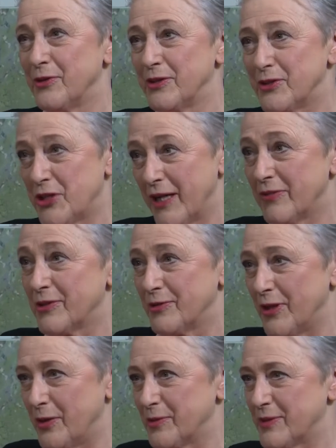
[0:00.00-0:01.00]
on a general
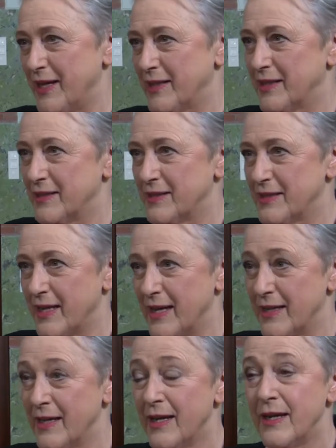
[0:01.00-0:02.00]
note, I can
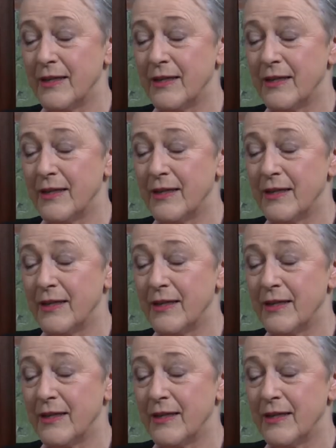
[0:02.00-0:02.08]
say